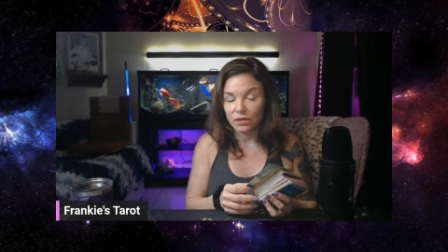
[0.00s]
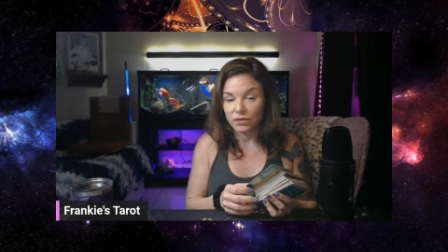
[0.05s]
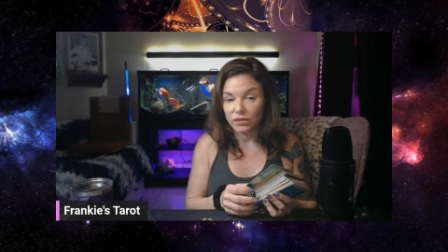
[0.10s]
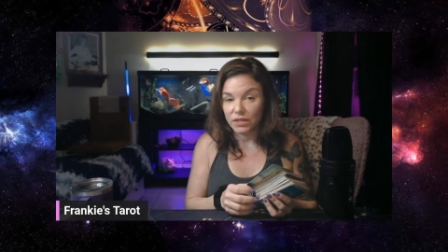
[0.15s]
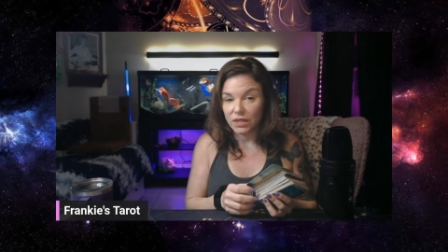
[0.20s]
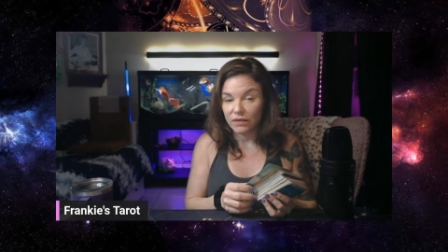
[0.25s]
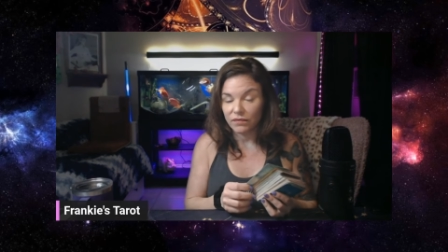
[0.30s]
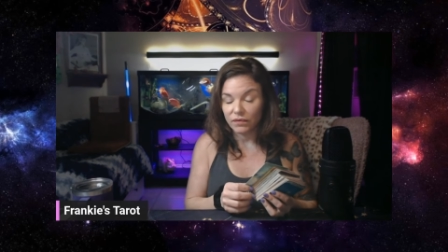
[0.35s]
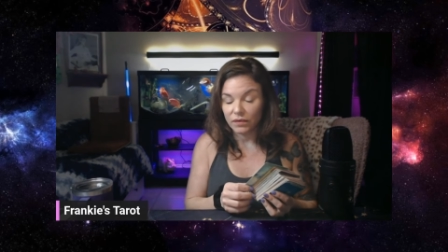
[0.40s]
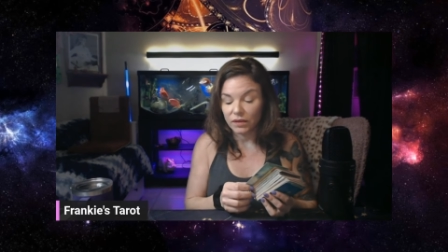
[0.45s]
They're
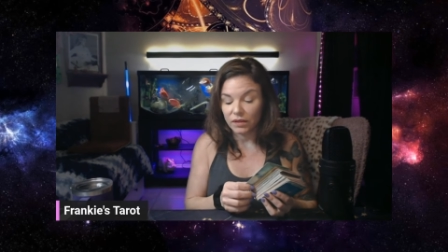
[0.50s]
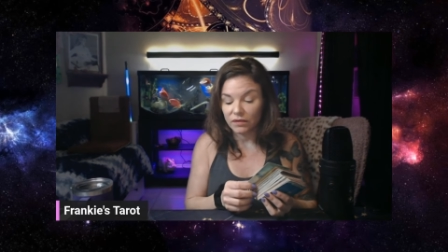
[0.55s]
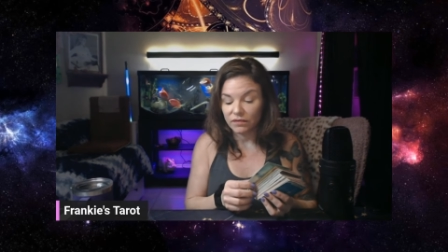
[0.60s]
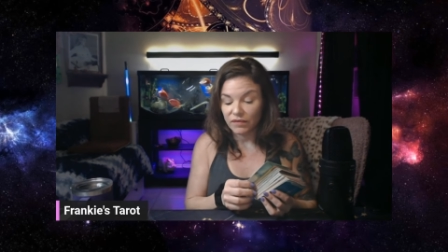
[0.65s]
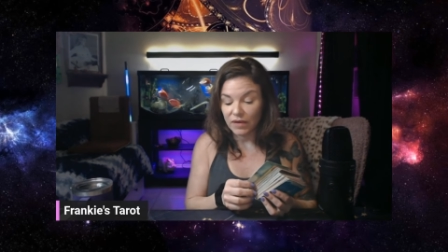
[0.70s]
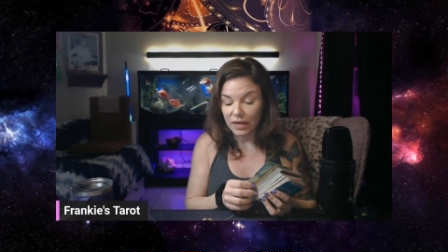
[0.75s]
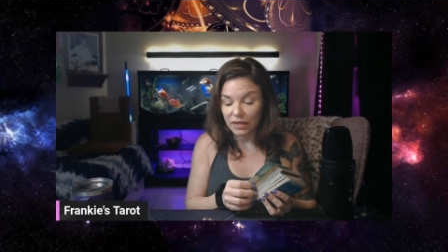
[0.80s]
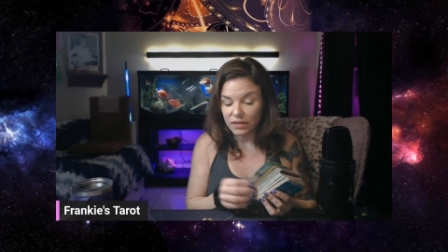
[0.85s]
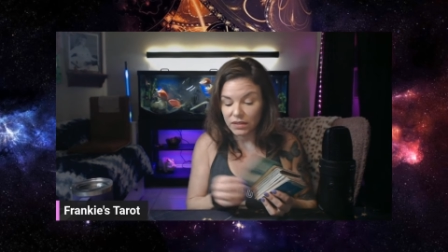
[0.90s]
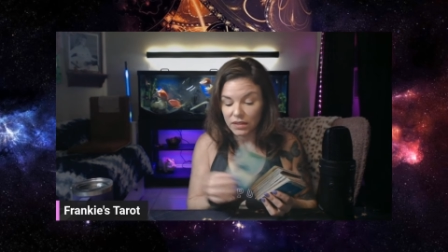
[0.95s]
definitely
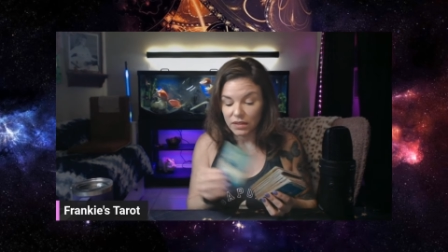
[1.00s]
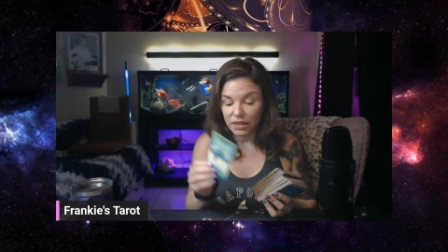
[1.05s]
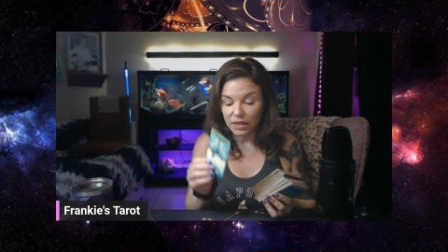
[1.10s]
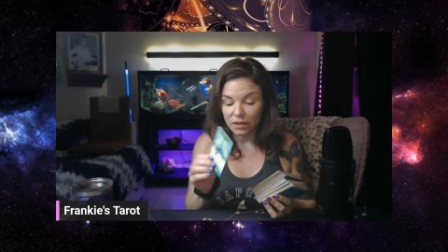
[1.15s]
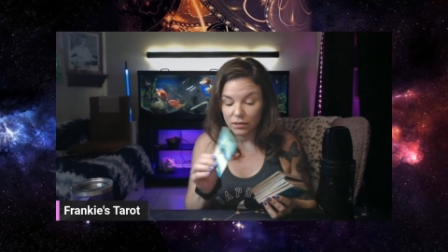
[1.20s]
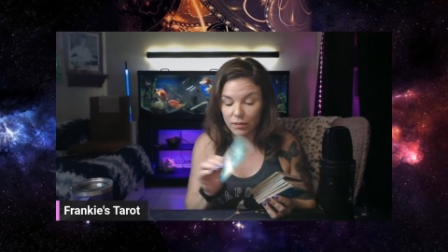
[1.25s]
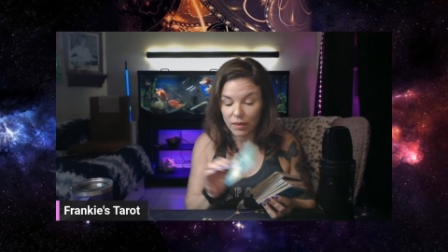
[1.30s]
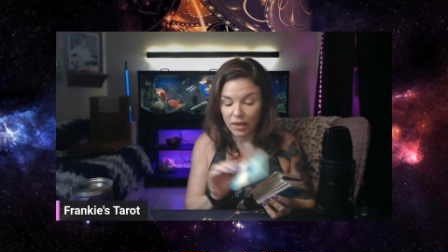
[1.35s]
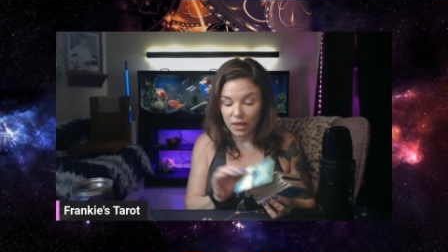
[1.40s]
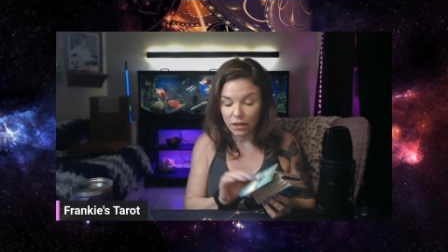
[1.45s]

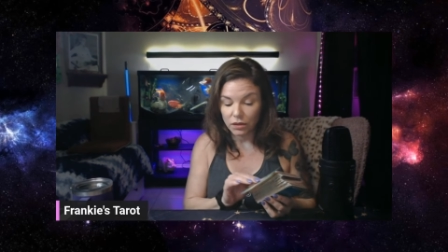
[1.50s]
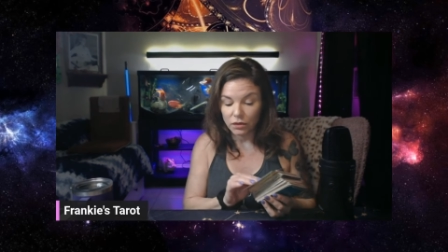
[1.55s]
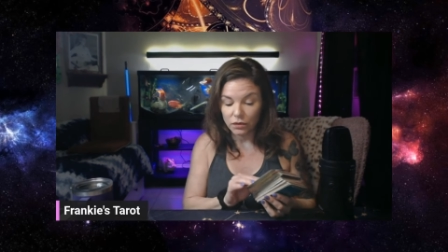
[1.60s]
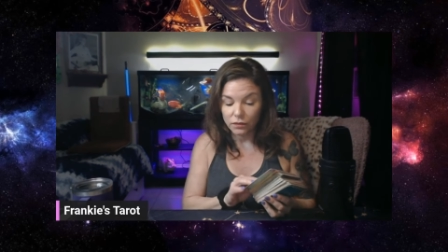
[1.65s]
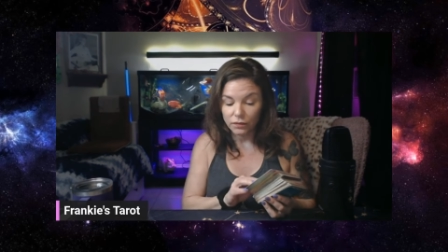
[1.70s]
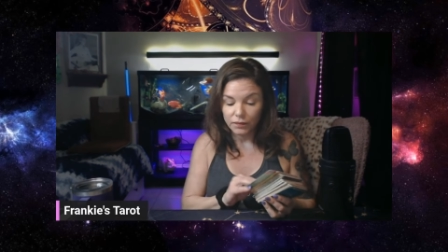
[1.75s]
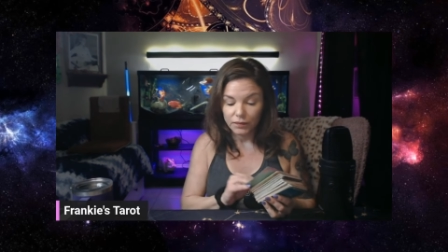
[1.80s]
fascinated by you.